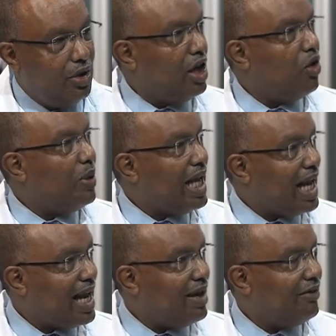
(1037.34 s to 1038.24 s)
we
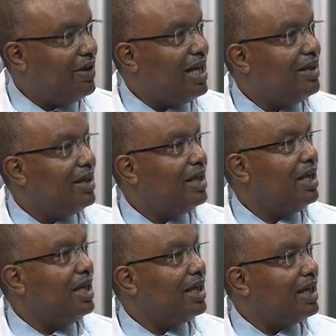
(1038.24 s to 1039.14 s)
have the
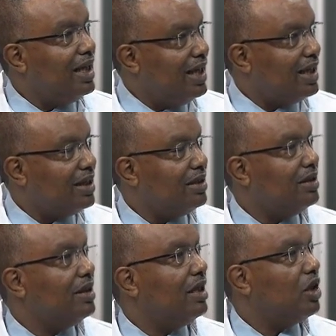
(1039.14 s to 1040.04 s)
clinical
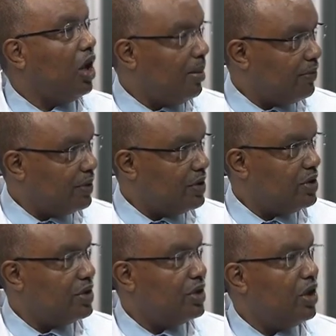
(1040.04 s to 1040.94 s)

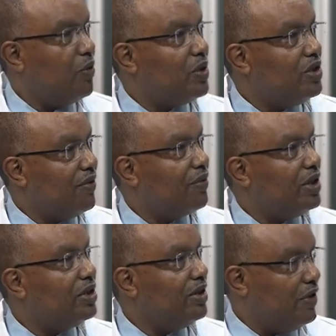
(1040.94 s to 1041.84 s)
conferences with
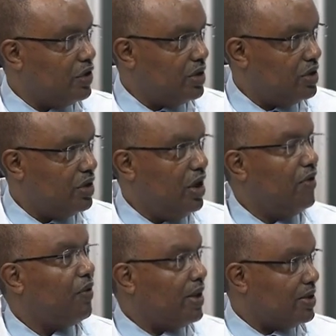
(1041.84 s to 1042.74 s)
different divisions.
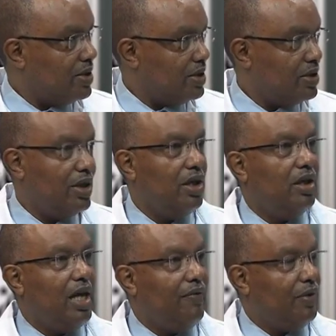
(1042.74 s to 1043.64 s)
For instance,
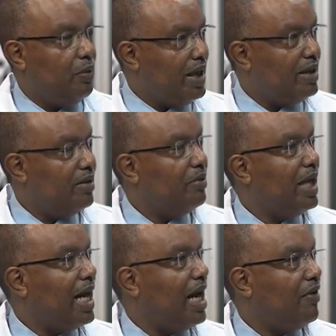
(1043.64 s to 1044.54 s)
every week we
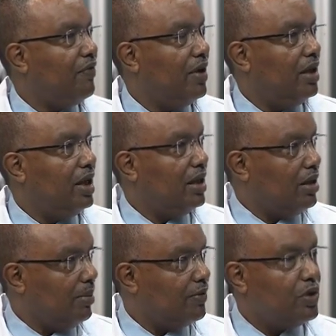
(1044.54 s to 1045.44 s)
have a
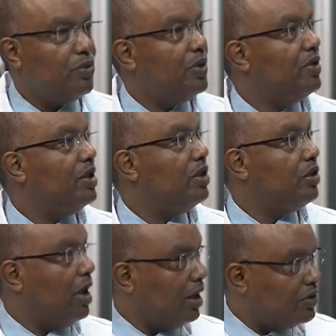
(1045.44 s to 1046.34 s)
conference with the
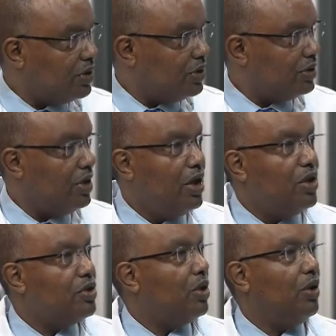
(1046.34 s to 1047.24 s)
urologist.
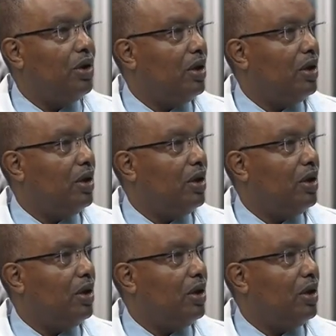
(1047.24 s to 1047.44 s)
So